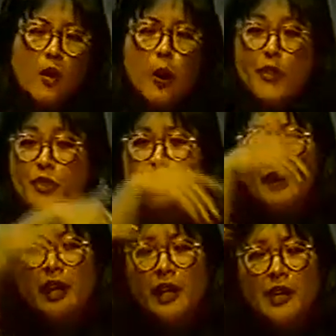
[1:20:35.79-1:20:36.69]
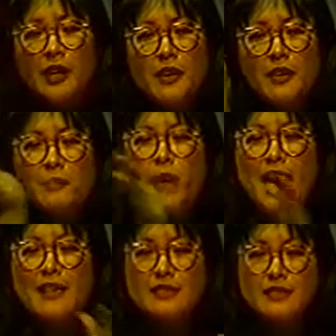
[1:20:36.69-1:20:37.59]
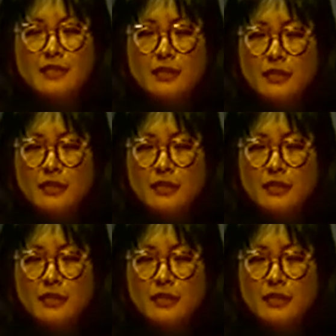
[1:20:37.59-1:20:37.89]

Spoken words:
while the reed bends.